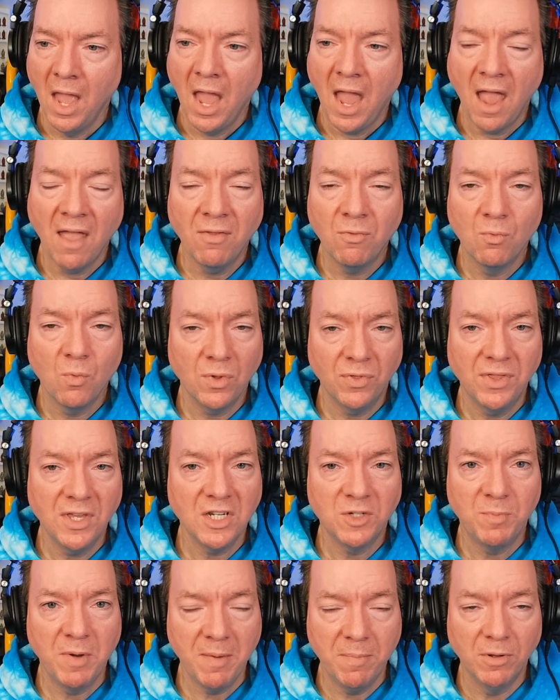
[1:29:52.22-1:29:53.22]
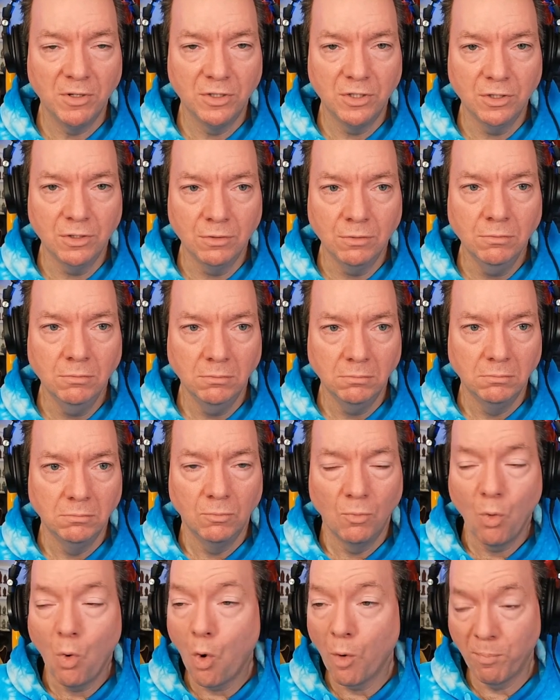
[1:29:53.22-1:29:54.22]
And what these people do,
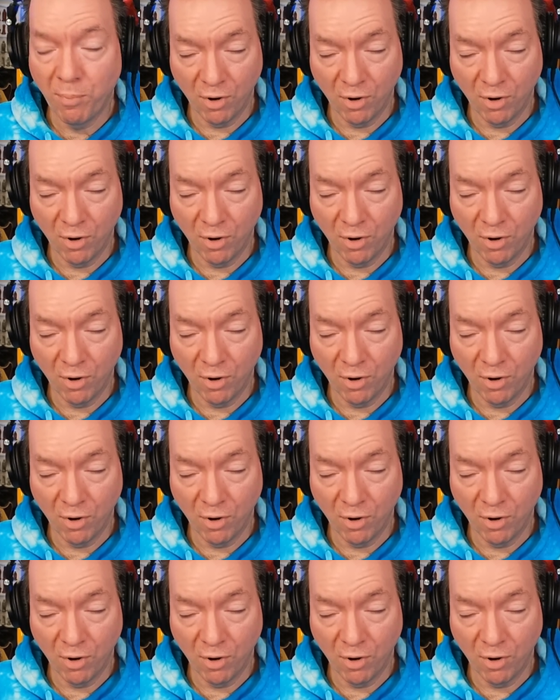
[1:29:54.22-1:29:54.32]
or